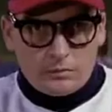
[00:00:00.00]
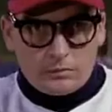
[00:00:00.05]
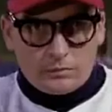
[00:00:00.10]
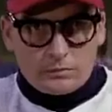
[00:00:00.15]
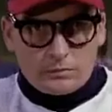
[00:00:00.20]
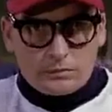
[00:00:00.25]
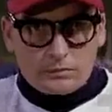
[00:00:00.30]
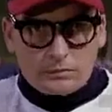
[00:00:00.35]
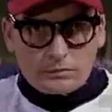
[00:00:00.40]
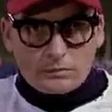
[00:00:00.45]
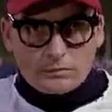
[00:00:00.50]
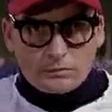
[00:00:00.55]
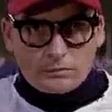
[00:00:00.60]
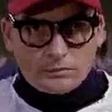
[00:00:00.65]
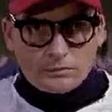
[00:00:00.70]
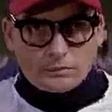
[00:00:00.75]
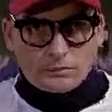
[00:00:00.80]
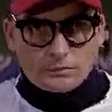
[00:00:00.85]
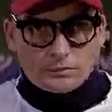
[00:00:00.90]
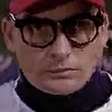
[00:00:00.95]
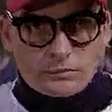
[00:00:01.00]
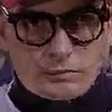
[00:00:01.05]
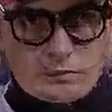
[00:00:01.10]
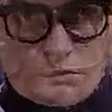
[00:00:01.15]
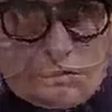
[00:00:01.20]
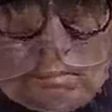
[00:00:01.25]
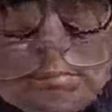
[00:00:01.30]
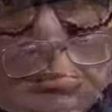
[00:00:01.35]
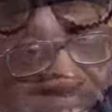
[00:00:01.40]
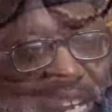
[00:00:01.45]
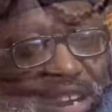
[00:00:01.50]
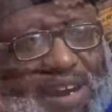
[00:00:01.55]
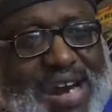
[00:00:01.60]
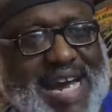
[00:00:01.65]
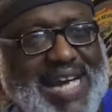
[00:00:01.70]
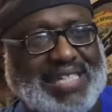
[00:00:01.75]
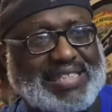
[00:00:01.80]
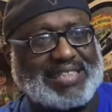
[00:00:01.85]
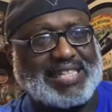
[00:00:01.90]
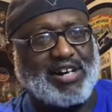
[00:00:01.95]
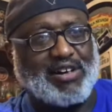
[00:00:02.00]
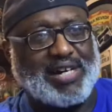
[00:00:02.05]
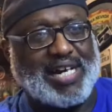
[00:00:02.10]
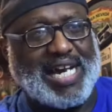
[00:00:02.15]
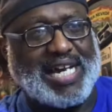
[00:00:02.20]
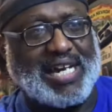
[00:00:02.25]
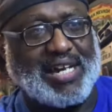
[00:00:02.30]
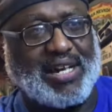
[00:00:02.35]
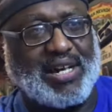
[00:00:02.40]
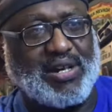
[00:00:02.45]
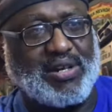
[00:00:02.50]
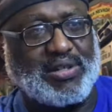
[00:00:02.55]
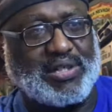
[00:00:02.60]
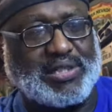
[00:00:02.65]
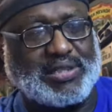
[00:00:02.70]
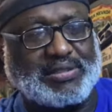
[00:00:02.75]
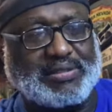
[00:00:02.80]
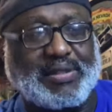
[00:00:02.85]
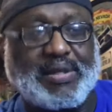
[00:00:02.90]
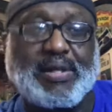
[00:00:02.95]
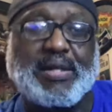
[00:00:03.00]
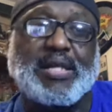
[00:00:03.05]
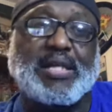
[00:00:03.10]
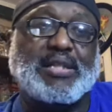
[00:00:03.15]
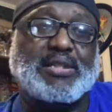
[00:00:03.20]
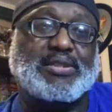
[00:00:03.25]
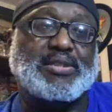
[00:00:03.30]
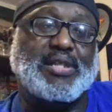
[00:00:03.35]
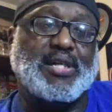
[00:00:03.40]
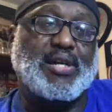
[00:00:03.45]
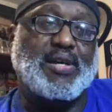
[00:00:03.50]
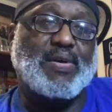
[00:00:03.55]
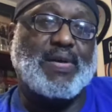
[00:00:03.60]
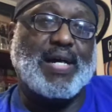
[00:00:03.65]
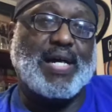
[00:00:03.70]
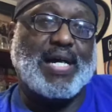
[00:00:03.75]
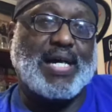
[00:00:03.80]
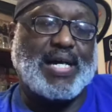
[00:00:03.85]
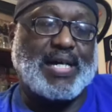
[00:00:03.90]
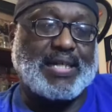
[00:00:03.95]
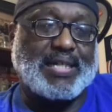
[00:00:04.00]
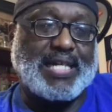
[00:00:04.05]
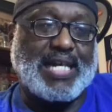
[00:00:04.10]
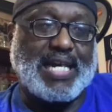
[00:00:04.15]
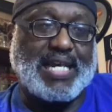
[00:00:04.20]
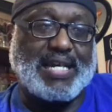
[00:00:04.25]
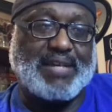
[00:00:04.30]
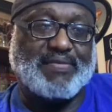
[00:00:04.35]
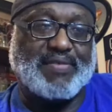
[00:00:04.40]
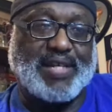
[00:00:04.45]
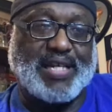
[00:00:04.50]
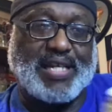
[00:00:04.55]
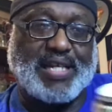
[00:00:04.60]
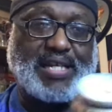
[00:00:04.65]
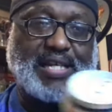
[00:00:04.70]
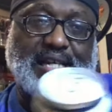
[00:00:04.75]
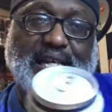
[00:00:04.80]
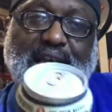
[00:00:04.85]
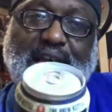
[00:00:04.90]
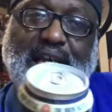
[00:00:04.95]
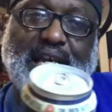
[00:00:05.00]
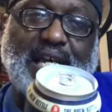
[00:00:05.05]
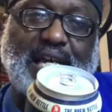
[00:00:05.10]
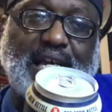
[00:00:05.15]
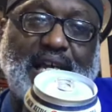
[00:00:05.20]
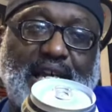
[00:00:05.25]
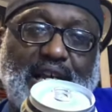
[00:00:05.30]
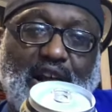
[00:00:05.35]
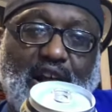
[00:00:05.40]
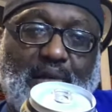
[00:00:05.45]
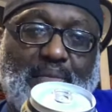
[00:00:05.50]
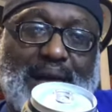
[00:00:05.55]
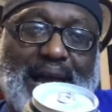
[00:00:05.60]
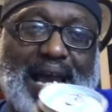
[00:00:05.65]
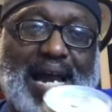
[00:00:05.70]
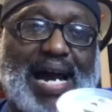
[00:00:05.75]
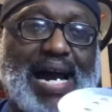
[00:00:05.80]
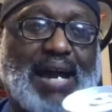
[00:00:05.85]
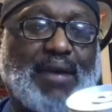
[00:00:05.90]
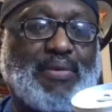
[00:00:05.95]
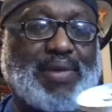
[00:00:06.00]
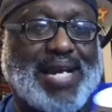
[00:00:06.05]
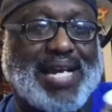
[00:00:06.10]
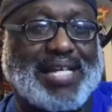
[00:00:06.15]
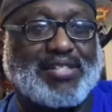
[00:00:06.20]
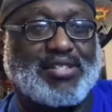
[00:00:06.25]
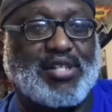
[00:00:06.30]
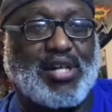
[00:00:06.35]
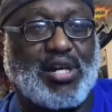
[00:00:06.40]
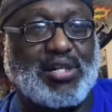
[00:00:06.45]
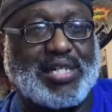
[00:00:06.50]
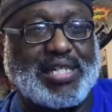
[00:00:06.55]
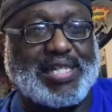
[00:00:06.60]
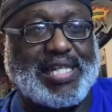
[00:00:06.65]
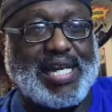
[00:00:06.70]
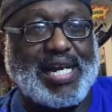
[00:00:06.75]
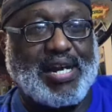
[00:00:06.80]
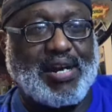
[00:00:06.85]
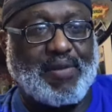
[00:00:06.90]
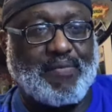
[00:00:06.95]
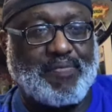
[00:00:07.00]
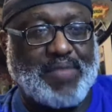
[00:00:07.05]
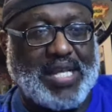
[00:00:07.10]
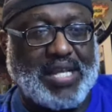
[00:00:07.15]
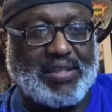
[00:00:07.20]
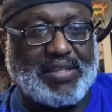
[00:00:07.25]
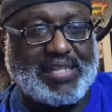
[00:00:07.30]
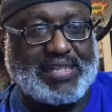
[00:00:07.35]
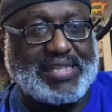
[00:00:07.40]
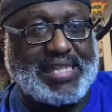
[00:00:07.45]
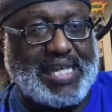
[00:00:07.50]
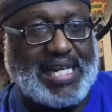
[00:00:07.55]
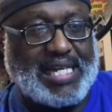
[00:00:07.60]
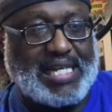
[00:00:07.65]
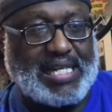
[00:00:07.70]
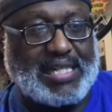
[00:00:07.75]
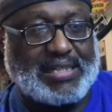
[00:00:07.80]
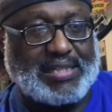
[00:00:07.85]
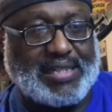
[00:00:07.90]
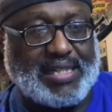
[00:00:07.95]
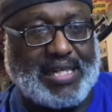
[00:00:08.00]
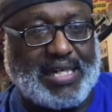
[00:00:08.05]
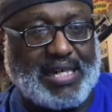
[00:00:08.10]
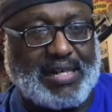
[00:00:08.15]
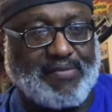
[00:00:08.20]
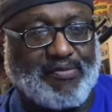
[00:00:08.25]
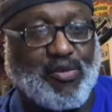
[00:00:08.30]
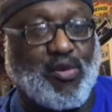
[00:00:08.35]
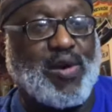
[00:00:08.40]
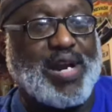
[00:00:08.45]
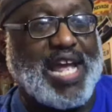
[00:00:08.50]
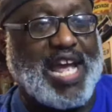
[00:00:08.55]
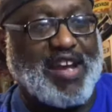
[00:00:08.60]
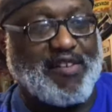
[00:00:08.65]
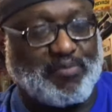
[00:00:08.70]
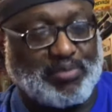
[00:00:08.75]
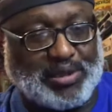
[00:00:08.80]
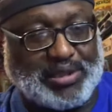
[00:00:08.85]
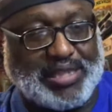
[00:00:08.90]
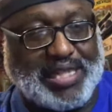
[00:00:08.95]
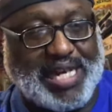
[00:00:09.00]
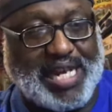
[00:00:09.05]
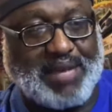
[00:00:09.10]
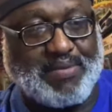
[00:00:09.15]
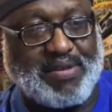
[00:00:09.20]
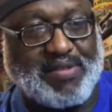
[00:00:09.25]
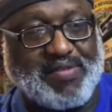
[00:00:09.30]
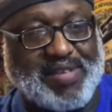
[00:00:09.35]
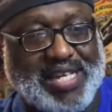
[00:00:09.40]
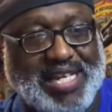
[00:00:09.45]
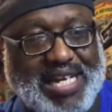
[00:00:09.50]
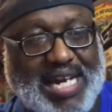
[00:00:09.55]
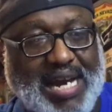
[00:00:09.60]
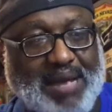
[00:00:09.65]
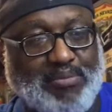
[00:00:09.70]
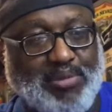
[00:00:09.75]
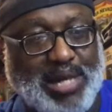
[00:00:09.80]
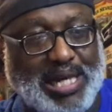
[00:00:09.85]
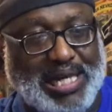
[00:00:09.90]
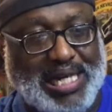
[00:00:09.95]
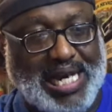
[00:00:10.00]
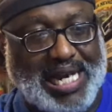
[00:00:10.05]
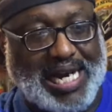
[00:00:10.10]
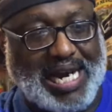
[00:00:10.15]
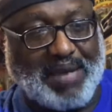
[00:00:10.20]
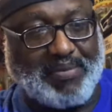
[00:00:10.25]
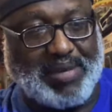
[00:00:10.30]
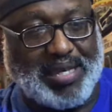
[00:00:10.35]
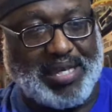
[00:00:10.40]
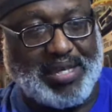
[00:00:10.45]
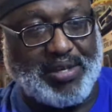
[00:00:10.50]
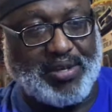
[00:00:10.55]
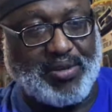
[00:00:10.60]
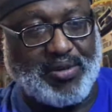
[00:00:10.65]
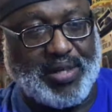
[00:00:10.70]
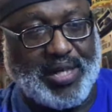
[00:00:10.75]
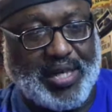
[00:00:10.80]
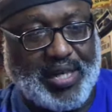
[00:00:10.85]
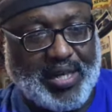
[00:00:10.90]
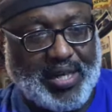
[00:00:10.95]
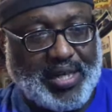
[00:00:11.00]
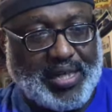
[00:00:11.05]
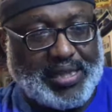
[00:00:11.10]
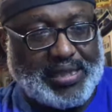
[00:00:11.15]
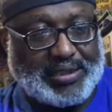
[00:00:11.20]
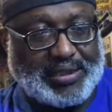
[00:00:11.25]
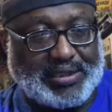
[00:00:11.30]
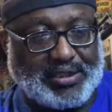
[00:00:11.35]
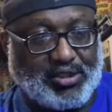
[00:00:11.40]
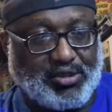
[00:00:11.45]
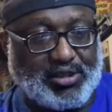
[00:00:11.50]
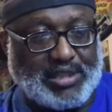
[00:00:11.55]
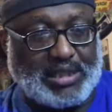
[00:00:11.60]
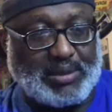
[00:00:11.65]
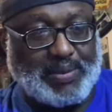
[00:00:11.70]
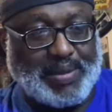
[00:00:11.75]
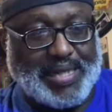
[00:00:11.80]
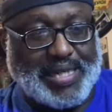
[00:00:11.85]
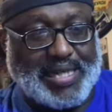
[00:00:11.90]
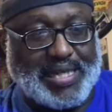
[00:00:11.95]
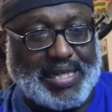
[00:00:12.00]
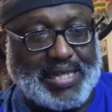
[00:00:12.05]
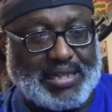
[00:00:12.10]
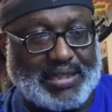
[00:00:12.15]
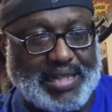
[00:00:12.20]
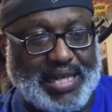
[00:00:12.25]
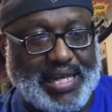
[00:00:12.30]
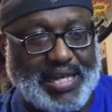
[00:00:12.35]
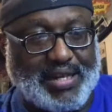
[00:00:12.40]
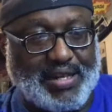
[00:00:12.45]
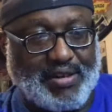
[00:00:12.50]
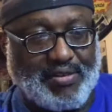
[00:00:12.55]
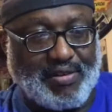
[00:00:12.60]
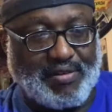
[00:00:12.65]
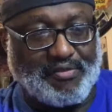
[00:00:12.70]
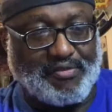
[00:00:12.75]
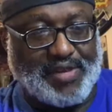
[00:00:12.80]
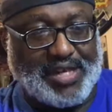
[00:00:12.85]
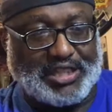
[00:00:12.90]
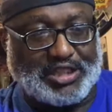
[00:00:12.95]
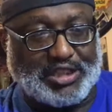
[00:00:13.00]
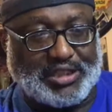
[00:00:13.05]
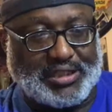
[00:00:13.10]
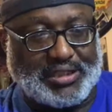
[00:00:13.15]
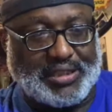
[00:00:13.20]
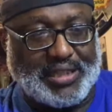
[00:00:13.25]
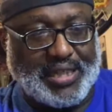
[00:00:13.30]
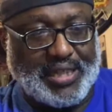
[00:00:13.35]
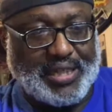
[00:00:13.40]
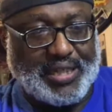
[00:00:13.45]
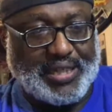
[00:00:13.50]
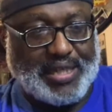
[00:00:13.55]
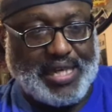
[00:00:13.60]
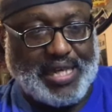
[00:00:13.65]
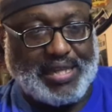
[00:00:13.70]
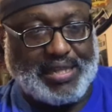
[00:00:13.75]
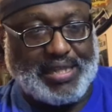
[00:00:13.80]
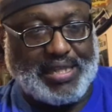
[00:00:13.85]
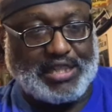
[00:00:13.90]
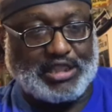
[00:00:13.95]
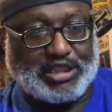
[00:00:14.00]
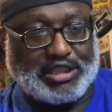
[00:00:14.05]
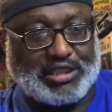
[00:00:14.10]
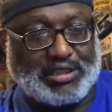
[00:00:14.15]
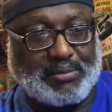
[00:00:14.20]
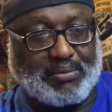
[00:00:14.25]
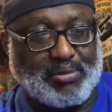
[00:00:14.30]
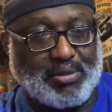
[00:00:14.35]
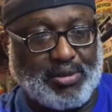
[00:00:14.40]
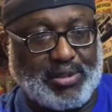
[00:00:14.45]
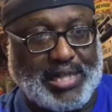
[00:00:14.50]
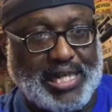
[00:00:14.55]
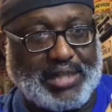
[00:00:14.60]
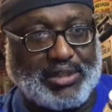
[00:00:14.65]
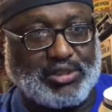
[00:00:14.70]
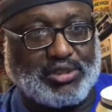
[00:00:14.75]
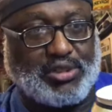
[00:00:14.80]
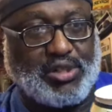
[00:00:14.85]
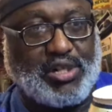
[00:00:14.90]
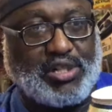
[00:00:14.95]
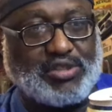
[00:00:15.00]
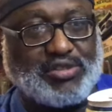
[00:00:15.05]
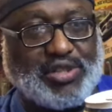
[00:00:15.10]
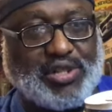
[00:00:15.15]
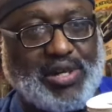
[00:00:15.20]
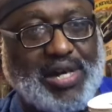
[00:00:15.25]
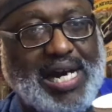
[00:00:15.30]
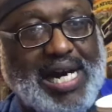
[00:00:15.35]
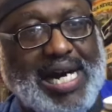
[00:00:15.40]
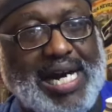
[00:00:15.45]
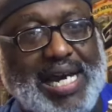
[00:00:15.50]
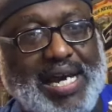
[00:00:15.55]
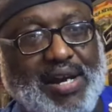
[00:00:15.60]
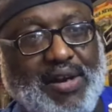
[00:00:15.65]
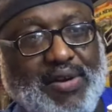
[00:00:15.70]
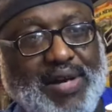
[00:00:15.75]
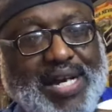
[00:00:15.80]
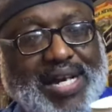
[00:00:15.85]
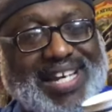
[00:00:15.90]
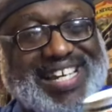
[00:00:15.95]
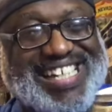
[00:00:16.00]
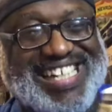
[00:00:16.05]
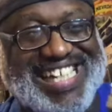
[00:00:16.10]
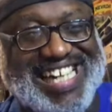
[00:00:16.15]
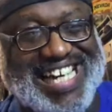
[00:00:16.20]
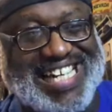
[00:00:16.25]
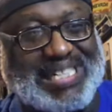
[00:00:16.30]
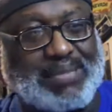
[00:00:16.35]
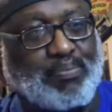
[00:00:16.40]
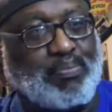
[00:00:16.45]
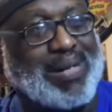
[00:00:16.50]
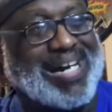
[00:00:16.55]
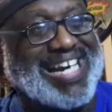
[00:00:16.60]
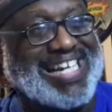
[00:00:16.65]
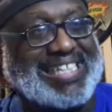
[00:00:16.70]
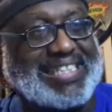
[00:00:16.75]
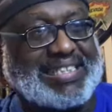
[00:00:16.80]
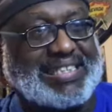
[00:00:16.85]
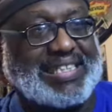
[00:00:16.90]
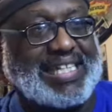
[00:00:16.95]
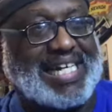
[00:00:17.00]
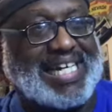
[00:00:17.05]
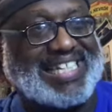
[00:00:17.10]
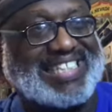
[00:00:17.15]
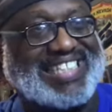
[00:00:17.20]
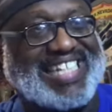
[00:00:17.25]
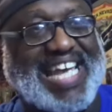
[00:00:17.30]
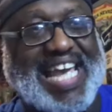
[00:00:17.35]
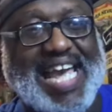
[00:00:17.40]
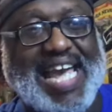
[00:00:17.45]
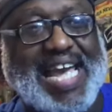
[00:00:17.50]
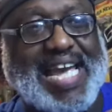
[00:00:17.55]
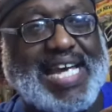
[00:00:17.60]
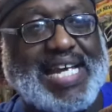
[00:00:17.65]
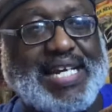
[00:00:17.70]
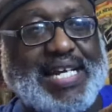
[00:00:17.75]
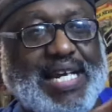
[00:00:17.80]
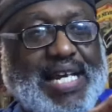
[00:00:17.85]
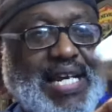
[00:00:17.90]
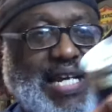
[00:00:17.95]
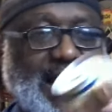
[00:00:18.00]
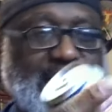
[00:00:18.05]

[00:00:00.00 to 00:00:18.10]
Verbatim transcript: They got away with using that there as their kind of logo, so uh, kind of uh, caught my eye when I saw it there. This has uh, four point five percent A B V, nine point nine I B U. It says crispy, clean, refreshing, and then just The Brew Kettle, Strongsville, Ohio. Nice pint-sized can.